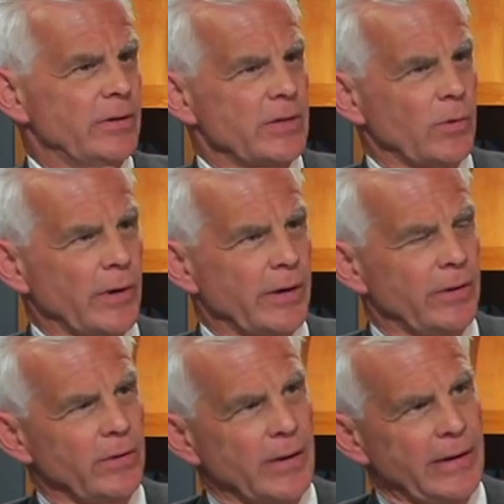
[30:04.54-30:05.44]
it is they want to
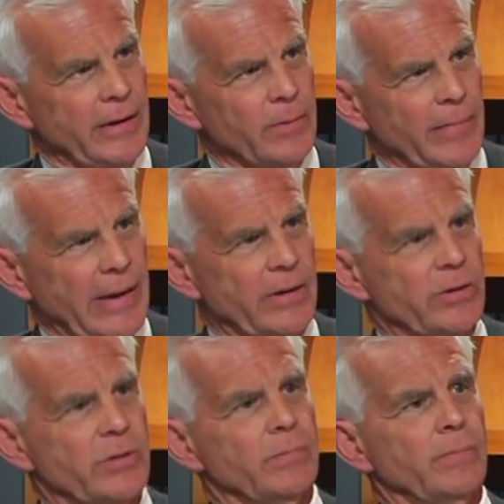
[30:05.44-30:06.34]
do. I need to
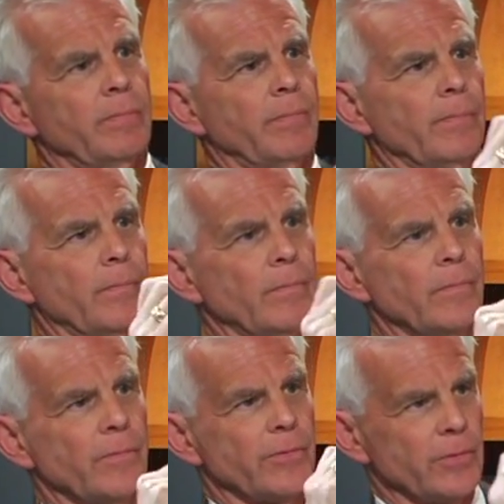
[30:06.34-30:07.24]
manage them
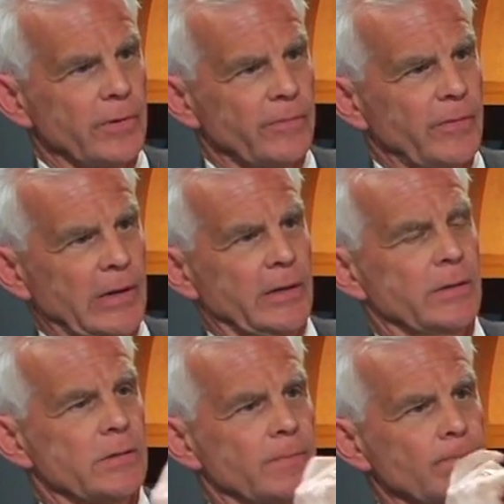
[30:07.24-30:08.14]
through their
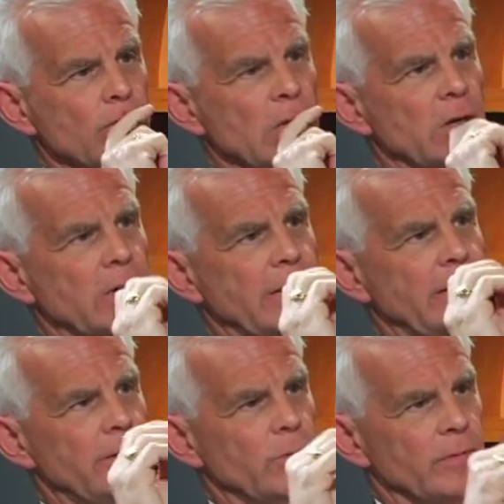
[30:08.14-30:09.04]
feelings, and I
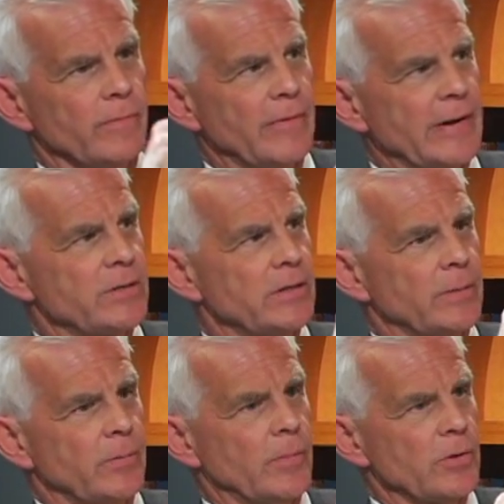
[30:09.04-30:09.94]
need to invest in
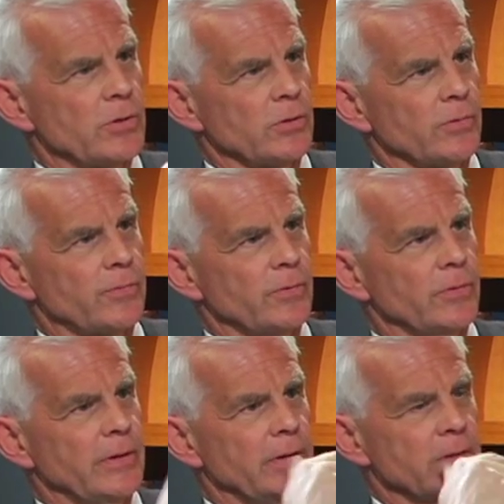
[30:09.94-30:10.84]
them emotionally through
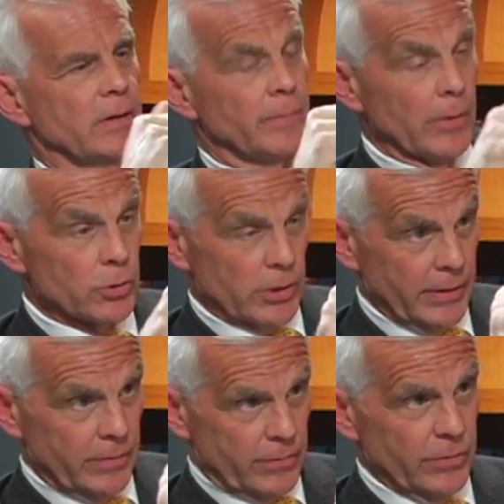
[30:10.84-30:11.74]

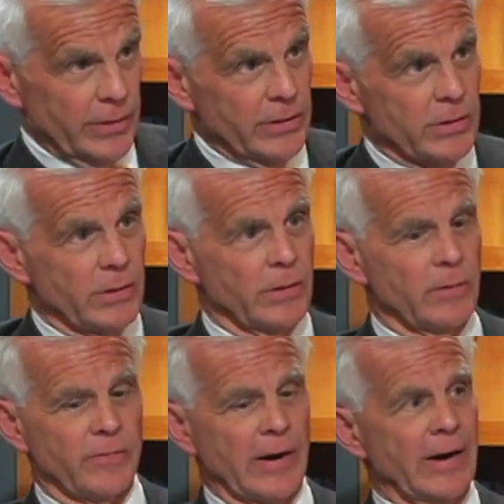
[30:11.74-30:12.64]
these
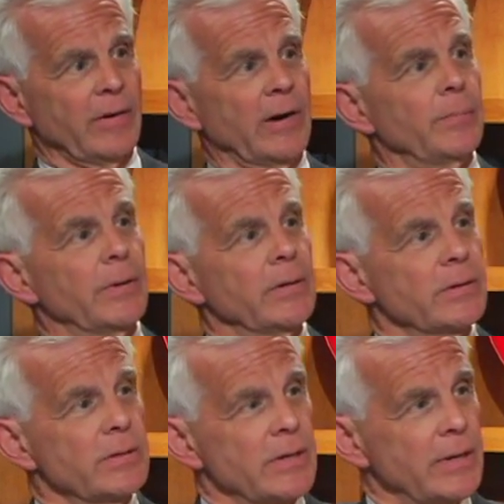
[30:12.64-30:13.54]
5 hot
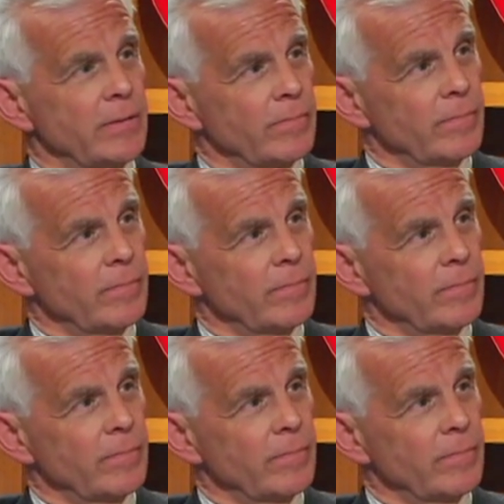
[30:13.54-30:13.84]
buttons. Is that,